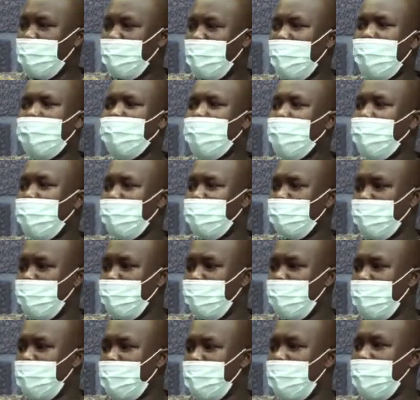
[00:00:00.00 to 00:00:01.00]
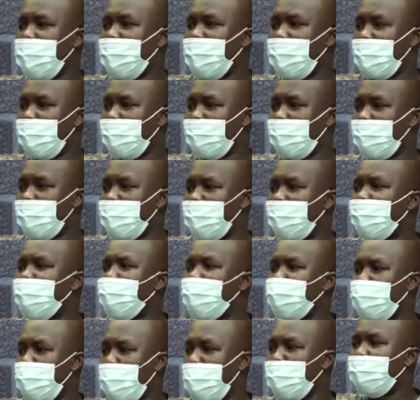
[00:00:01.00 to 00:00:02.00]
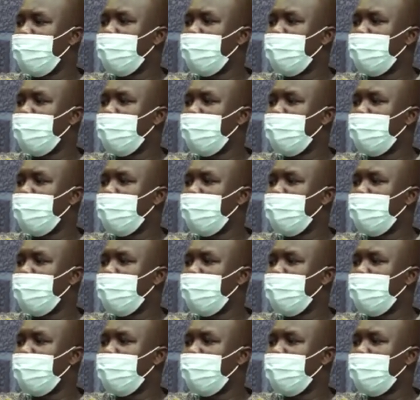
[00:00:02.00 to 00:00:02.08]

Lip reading: I wouldn't want to single it out. Yep.